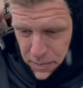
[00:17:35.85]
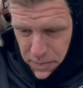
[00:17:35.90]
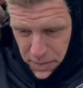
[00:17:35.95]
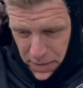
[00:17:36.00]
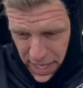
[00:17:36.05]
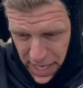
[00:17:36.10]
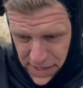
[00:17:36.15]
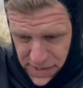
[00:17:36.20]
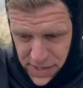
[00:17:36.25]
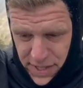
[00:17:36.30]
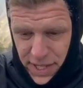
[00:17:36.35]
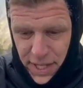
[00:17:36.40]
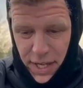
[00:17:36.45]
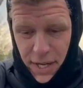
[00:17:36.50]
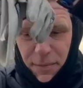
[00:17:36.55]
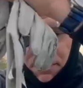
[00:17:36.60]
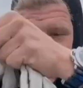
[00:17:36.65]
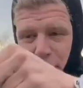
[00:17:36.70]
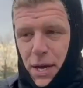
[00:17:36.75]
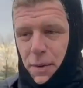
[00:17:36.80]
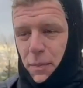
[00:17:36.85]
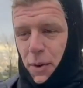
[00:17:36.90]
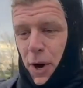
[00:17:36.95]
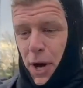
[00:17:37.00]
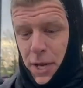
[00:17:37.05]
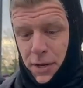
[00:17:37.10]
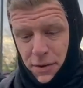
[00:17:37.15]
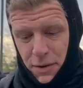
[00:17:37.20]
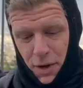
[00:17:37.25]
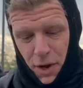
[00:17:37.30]
as the
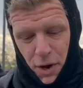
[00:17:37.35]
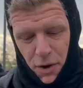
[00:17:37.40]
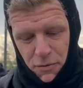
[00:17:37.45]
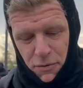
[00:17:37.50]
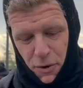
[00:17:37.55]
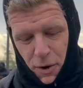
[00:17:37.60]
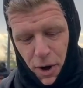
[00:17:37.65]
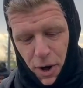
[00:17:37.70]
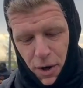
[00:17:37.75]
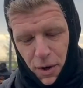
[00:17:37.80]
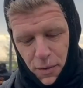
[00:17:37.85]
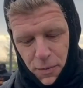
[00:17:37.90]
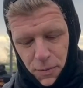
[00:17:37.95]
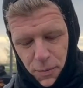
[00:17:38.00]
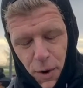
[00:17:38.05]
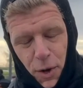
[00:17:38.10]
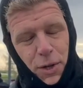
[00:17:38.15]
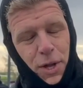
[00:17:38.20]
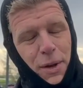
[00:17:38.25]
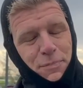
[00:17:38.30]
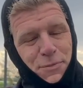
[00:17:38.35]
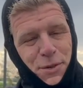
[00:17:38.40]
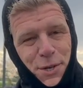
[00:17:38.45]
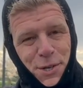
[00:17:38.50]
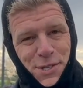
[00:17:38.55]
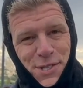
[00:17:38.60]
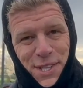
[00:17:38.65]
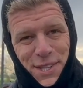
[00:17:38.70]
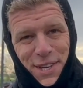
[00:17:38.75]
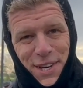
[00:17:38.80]
P1 overall rolled up to
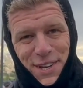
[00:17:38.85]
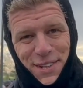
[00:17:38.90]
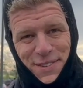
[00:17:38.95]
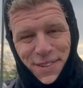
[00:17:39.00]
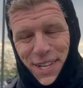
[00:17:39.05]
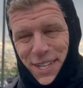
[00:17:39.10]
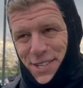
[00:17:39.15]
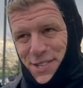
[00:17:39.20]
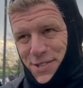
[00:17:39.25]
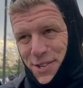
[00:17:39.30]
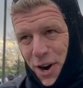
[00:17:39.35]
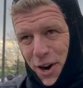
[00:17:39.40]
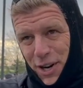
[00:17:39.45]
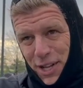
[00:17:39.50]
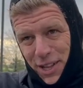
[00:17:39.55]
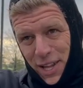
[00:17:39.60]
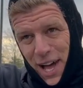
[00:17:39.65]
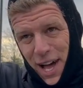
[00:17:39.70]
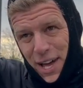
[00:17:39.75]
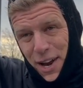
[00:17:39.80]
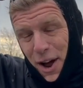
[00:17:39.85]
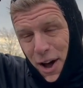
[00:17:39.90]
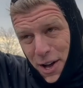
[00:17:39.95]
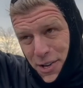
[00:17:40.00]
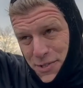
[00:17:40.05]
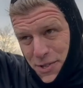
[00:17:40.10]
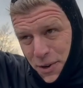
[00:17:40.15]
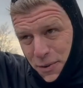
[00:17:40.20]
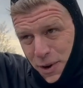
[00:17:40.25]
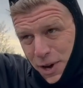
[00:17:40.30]
us in the starting line,
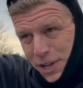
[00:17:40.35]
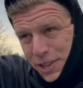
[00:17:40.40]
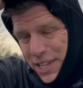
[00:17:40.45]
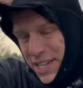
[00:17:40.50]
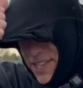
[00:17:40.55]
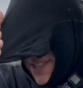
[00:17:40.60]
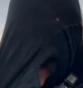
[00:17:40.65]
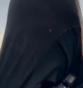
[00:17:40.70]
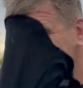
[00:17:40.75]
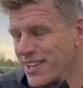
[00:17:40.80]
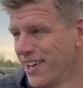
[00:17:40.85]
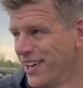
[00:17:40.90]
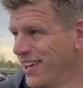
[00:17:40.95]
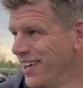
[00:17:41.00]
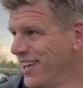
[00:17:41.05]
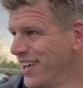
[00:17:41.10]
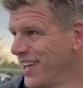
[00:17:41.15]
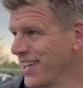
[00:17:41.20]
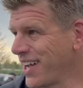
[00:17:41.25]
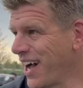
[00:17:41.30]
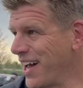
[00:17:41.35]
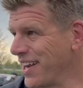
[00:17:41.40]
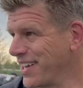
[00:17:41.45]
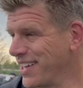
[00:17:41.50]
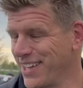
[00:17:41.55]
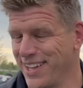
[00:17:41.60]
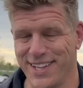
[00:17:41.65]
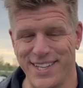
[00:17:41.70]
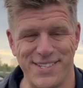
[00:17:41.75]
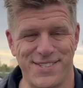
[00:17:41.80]
also on these
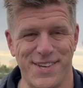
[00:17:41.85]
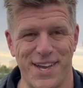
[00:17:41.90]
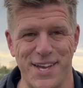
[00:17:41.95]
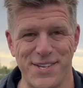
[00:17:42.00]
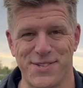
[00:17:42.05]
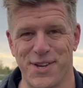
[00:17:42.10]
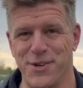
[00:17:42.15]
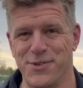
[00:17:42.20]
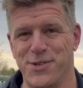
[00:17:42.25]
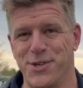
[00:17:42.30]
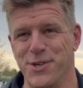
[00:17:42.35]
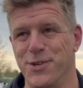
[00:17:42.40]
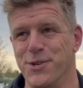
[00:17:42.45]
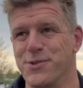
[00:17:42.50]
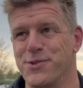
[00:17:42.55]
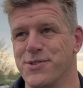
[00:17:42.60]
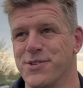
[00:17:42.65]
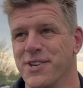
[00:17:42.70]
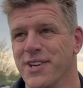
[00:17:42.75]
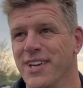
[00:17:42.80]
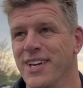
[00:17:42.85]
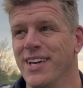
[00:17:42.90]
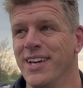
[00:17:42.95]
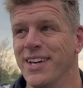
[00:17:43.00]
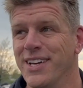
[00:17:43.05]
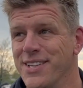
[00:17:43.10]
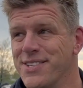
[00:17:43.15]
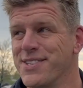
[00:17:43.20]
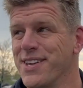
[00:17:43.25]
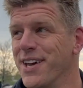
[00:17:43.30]
Continental ECS 02s.
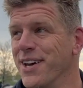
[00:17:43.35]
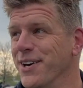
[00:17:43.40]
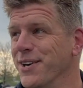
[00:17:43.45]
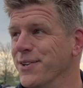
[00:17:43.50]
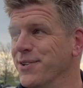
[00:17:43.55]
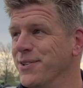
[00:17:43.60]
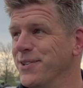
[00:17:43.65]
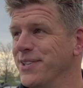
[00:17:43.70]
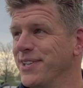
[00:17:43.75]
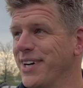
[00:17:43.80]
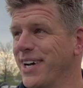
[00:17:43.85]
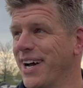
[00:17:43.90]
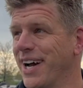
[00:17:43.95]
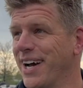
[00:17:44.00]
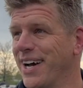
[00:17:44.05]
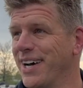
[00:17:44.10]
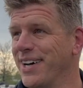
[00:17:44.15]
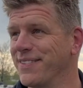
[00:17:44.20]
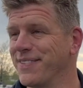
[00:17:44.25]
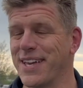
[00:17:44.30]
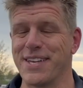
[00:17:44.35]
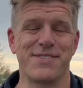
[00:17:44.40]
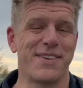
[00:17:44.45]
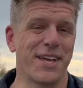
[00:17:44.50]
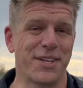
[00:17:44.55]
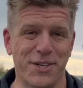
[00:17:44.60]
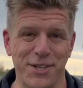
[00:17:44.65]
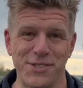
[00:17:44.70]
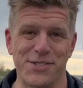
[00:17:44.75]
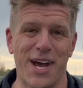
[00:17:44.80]
So they
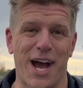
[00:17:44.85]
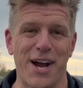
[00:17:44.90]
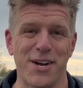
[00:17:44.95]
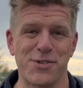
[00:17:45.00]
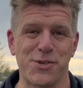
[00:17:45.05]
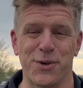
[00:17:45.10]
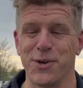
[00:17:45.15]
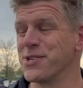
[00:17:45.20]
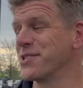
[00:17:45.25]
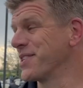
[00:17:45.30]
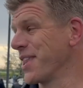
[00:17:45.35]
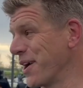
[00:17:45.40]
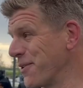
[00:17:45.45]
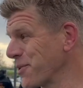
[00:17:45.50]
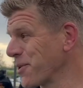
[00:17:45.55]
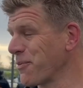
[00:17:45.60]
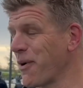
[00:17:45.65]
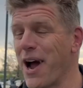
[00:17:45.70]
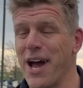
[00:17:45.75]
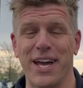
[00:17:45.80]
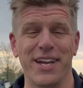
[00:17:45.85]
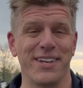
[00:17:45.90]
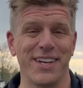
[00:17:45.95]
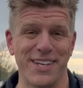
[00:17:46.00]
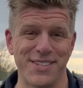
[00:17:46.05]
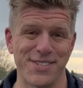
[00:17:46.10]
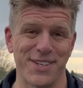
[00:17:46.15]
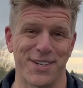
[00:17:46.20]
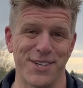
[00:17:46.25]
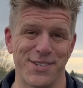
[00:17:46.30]
said good tire choice. They were right.
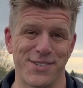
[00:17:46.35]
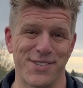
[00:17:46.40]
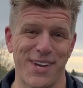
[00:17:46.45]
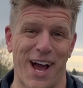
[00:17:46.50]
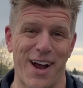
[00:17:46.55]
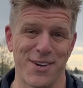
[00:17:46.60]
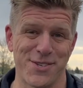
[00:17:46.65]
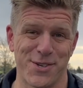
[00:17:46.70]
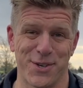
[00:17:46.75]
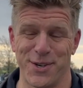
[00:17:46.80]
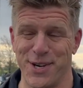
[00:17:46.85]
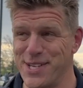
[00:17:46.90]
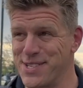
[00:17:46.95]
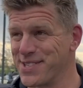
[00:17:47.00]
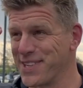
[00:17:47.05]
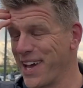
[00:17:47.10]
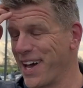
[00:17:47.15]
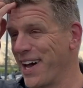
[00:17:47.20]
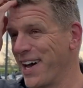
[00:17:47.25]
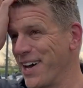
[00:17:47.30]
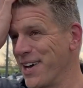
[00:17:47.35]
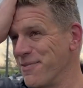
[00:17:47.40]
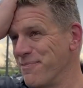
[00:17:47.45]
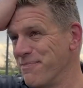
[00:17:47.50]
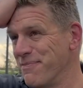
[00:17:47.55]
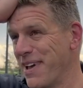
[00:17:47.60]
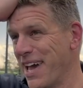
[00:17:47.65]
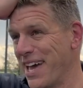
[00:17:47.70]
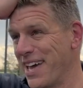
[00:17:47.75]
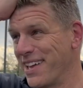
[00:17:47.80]
It's a good tire choice.
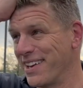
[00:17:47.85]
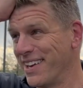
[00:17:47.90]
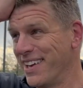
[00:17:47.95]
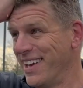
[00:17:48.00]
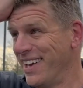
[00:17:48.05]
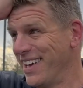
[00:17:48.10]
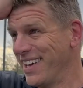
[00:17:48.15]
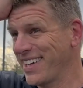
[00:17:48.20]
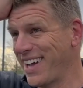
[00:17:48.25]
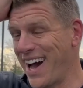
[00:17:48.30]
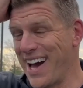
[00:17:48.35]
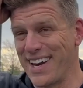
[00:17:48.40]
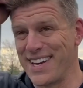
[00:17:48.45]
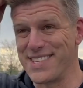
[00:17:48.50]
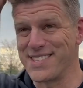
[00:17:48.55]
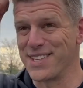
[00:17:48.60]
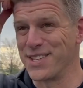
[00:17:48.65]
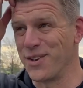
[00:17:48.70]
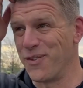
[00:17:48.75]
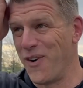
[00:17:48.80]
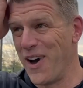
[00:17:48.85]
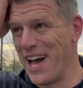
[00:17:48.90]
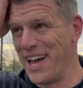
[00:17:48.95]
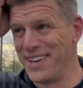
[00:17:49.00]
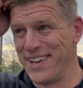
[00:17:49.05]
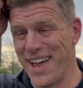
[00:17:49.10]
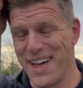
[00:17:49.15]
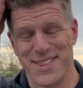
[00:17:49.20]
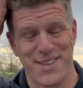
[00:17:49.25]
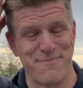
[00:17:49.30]
Man, Connie's in the
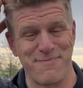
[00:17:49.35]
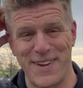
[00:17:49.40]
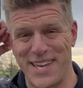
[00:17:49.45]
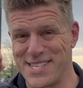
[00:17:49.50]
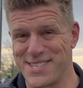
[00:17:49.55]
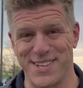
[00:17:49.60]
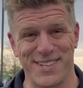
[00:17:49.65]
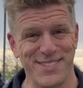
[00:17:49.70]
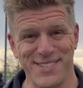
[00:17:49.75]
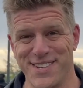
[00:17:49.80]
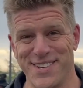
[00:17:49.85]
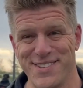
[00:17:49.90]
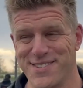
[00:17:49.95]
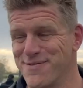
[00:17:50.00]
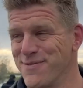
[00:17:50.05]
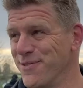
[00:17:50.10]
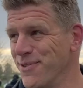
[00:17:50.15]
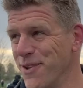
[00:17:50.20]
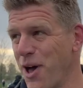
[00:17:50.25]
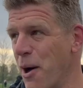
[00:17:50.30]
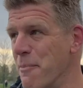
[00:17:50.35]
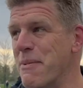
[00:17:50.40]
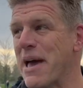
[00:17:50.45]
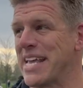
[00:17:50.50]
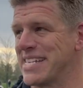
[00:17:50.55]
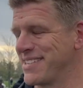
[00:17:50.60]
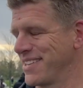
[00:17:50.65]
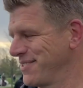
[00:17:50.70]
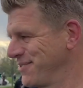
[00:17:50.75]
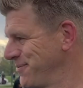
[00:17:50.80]
wet. Nothing beats it. Just
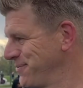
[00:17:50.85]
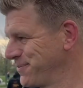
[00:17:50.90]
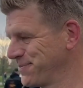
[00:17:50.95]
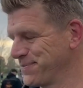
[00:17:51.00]
amazing.